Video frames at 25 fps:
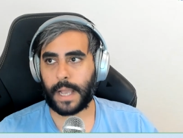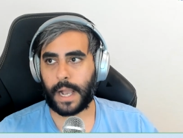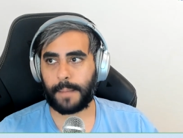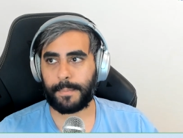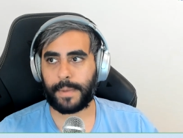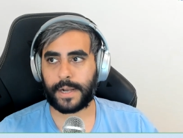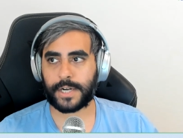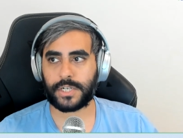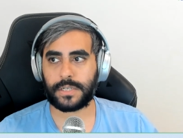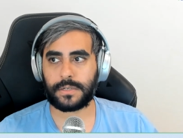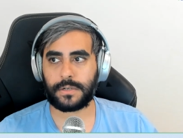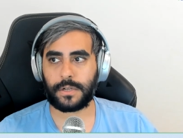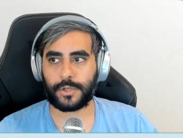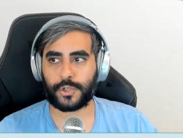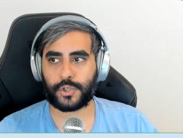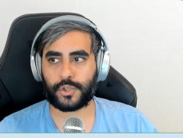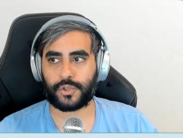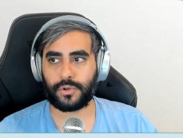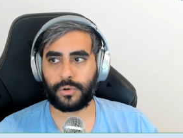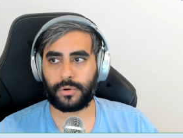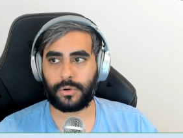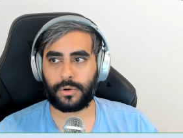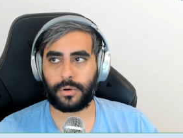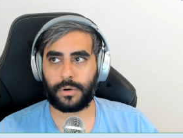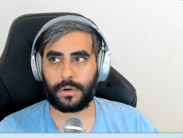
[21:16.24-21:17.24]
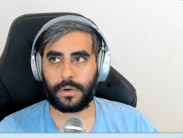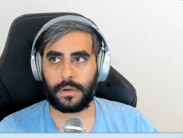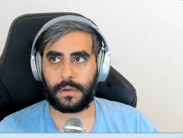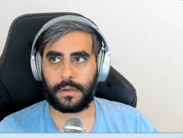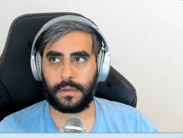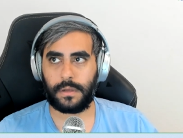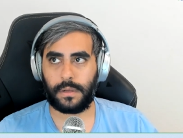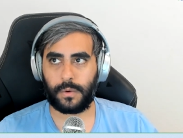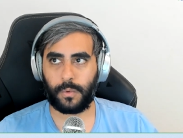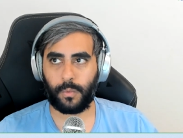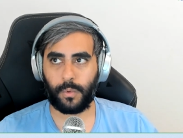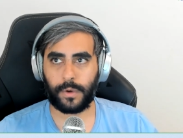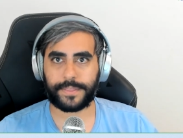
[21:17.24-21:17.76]
i'm actually not sure
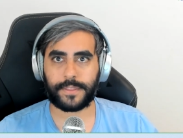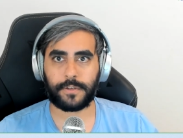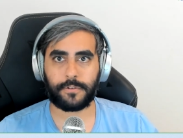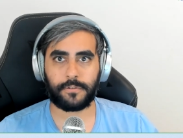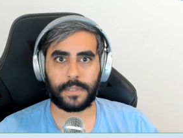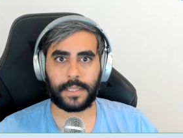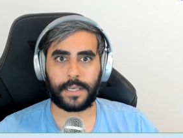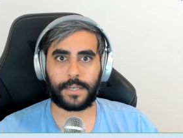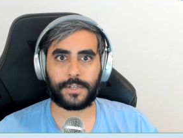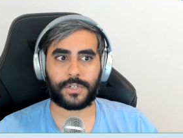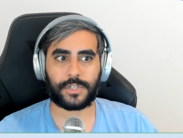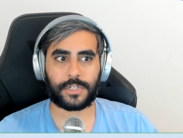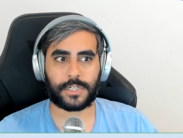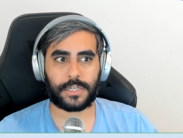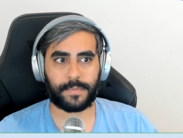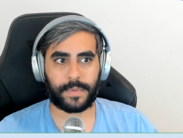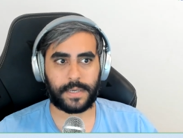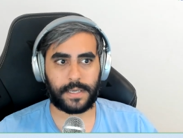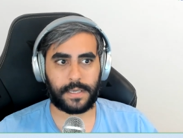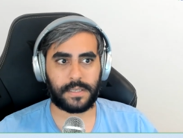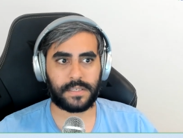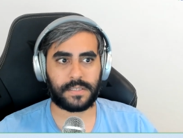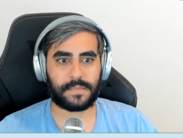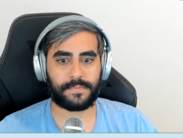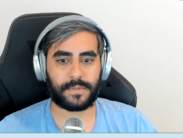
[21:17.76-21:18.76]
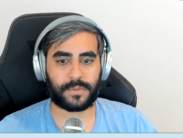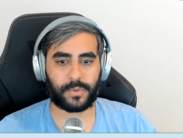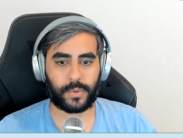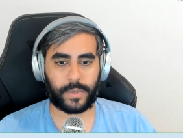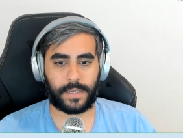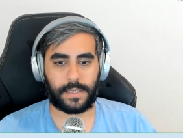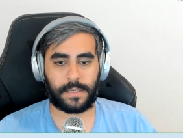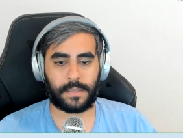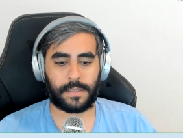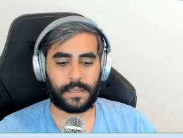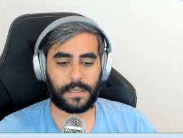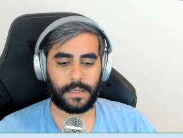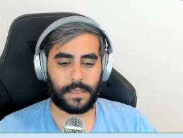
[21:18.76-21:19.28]
what the relationship is
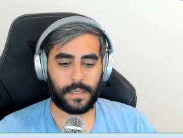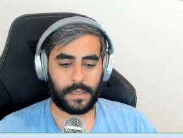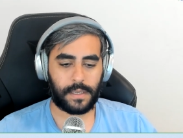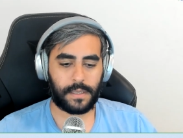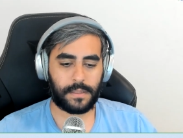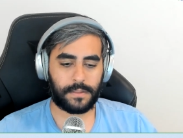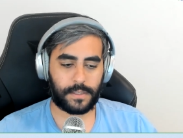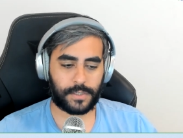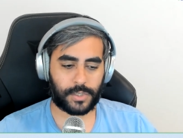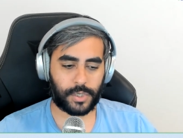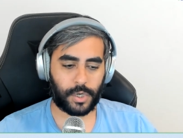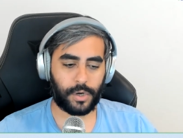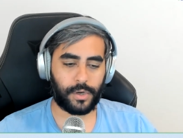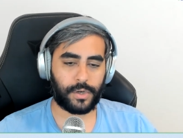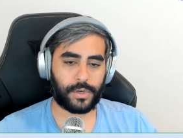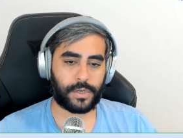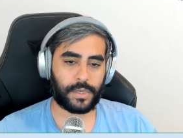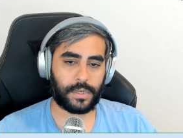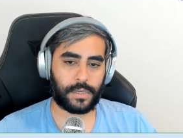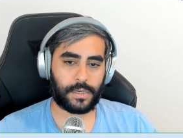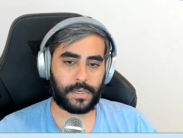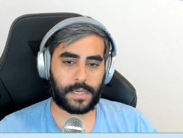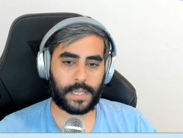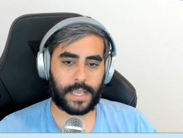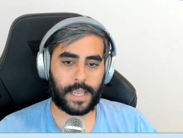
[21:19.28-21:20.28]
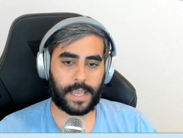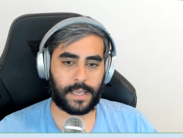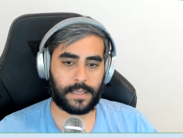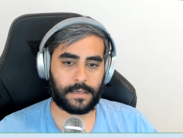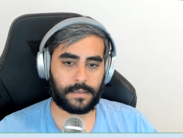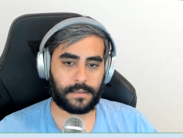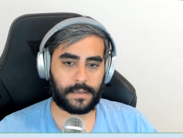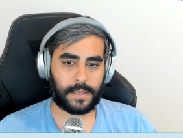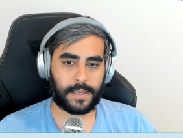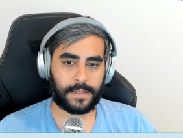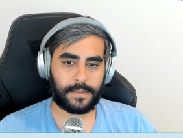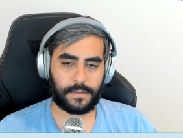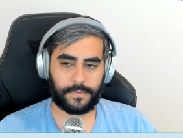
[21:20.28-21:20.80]
between the token
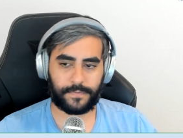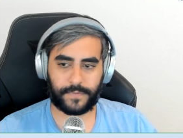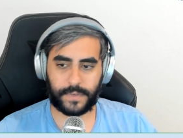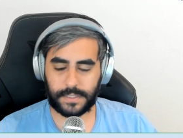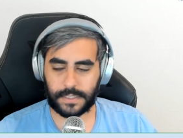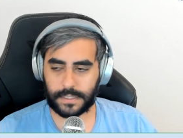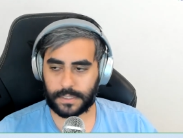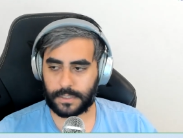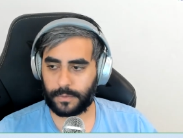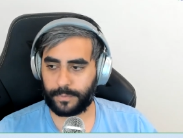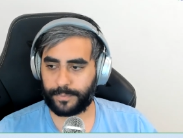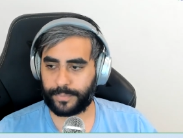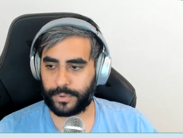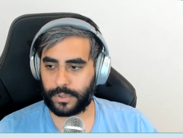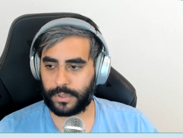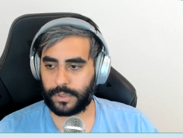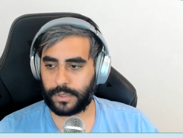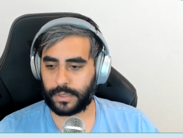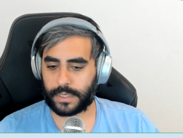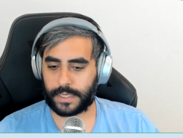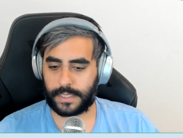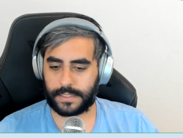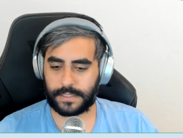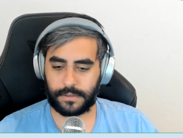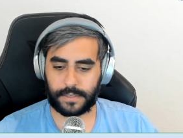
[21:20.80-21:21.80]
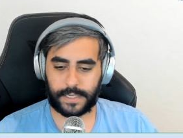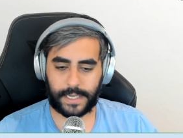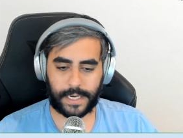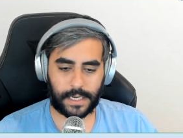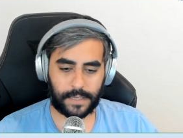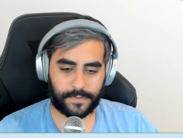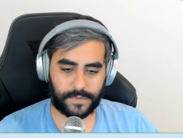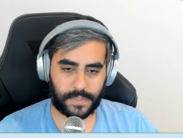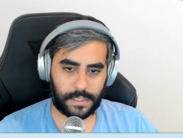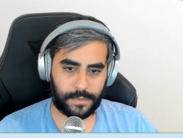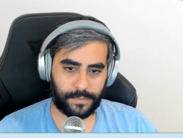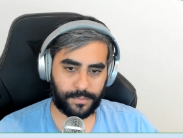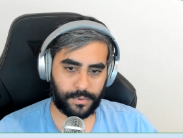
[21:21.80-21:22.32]
and and the physical book is there an
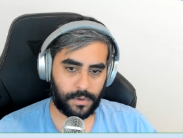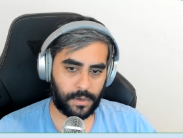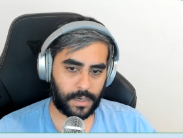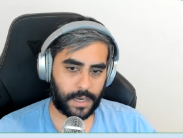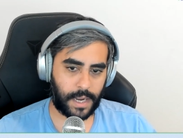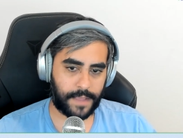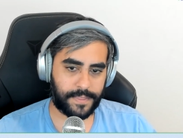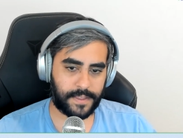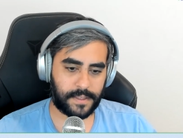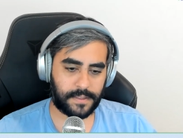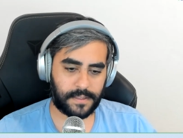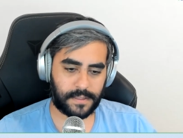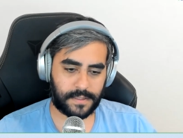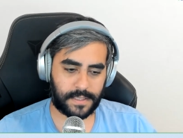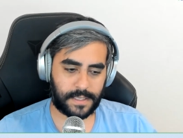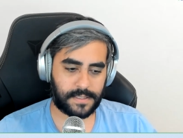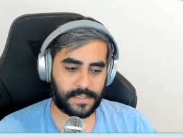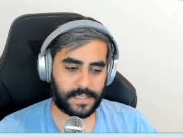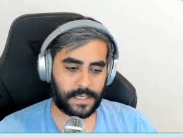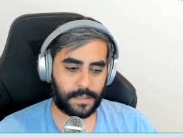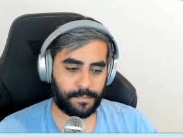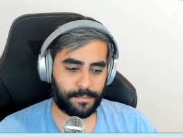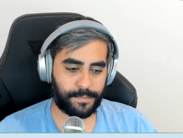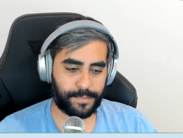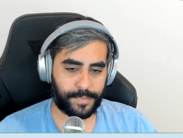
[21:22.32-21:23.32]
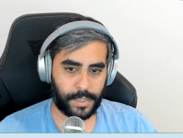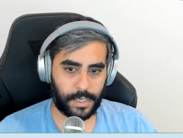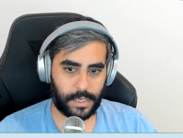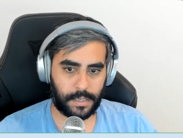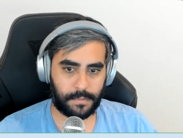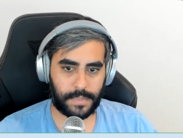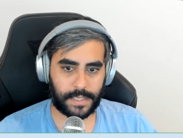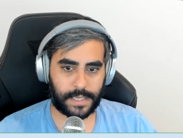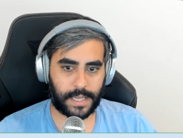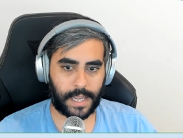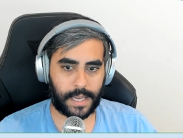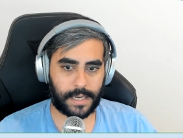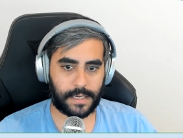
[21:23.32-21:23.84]
nft book i think that there's some
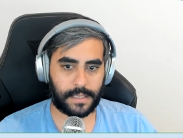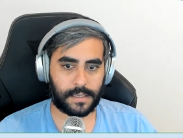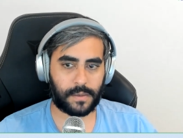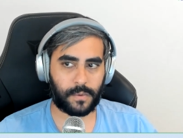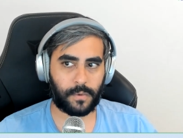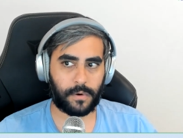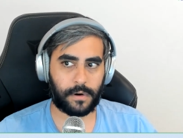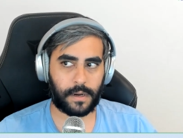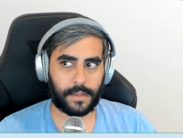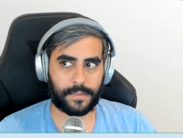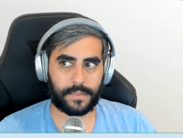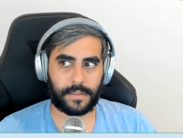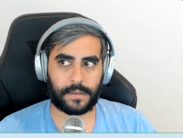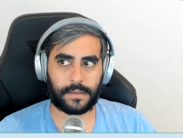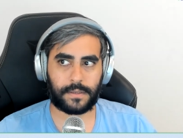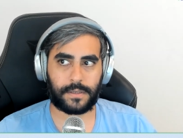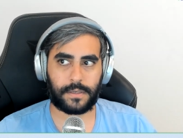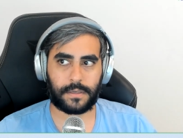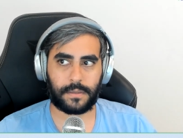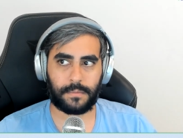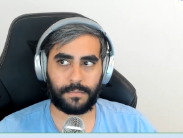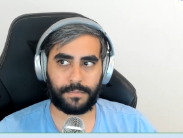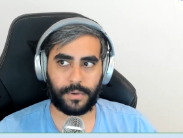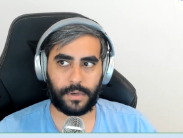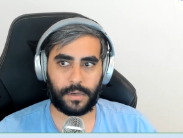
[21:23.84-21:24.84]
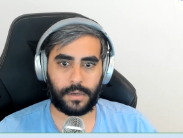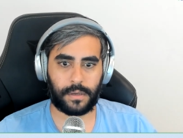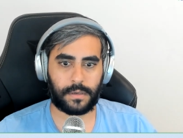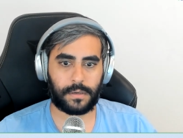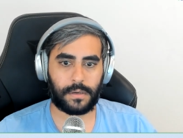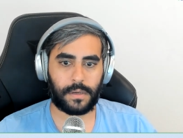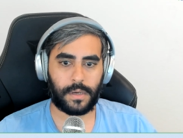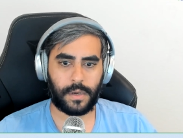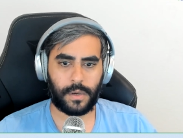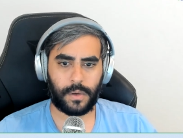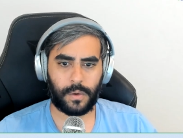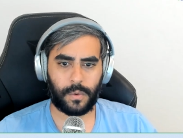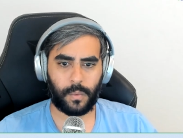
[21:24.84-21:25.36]
burn mechanic where i think you can
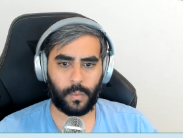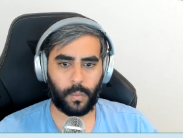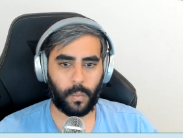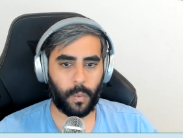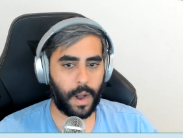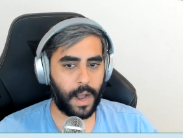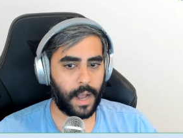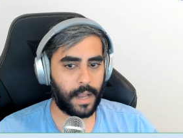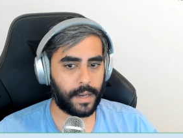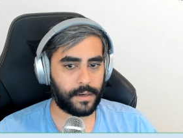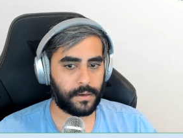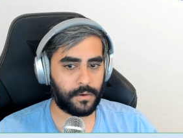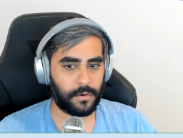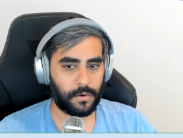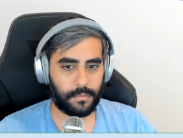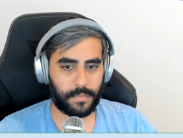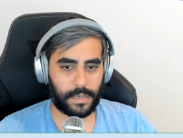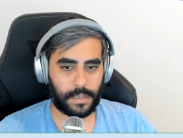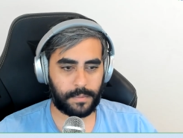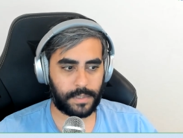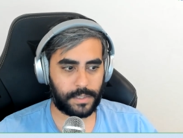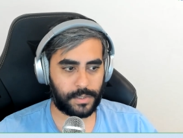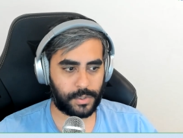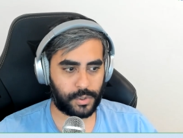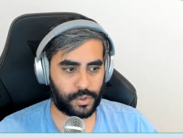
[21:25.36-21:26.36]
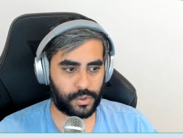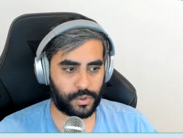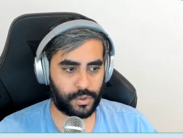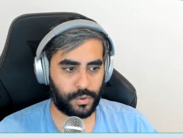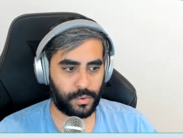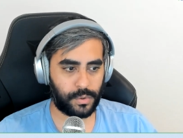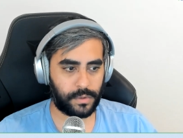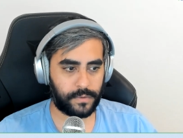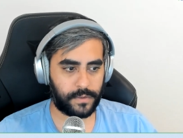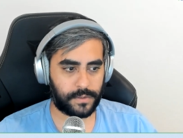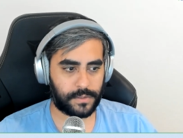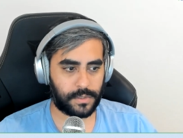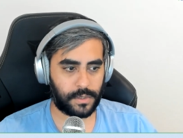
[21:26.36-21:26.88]
burn one or maybe
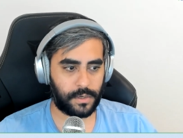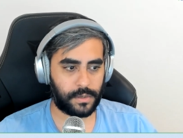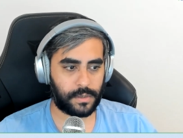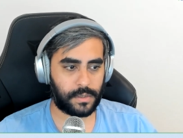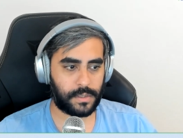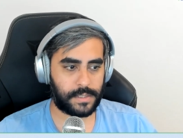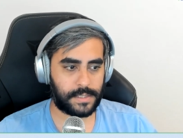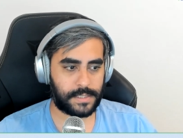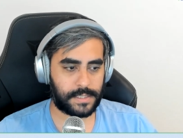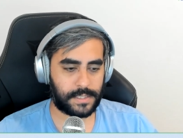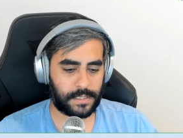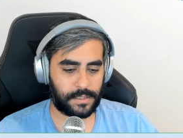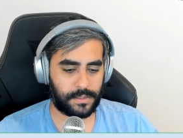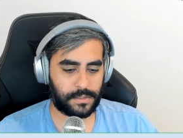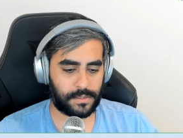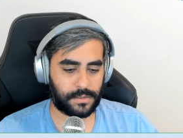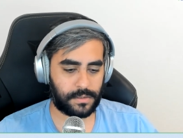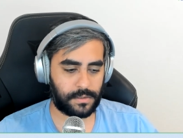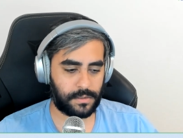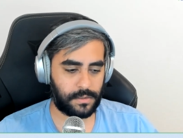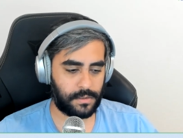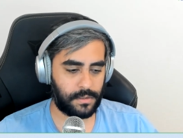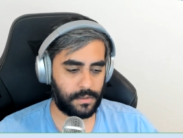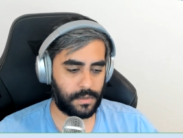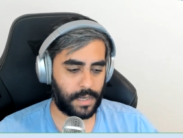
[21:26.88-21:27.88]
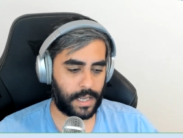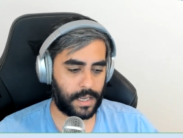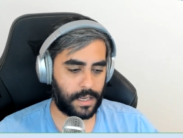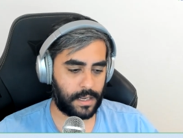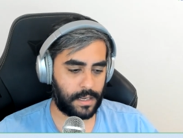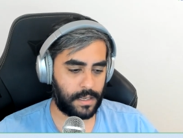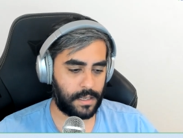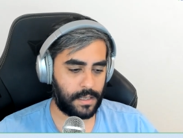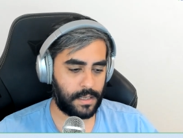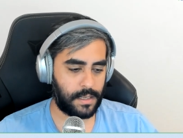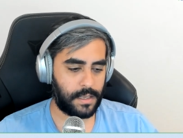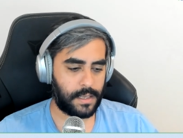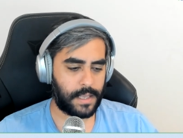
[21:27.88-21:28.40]
two of the tokens into
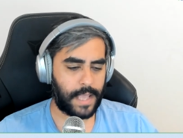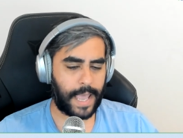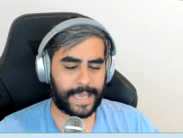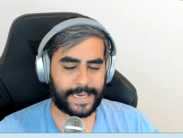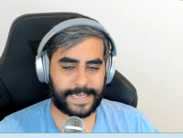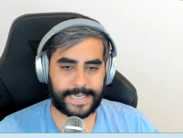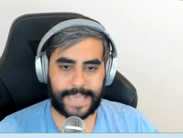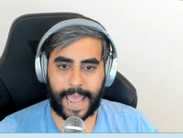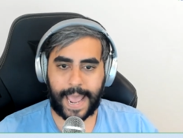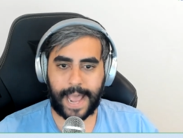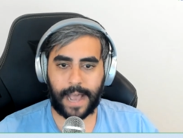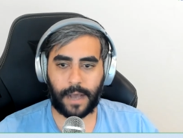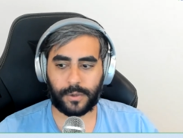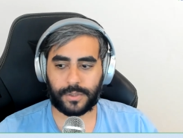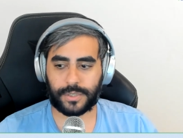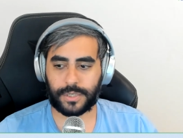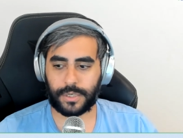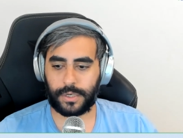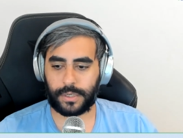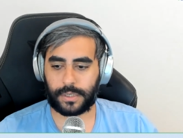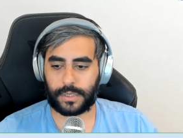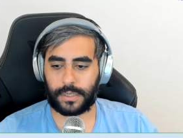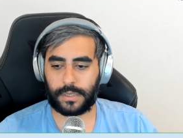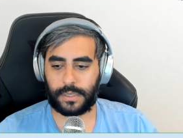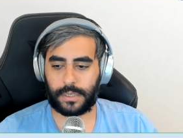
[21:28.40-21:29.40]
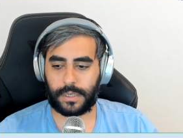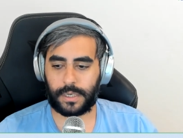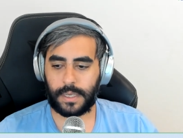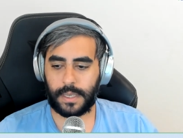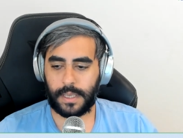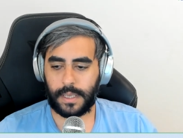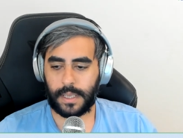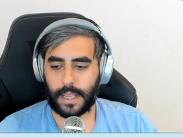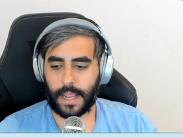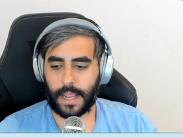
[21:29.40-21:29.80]
a, a DAO token.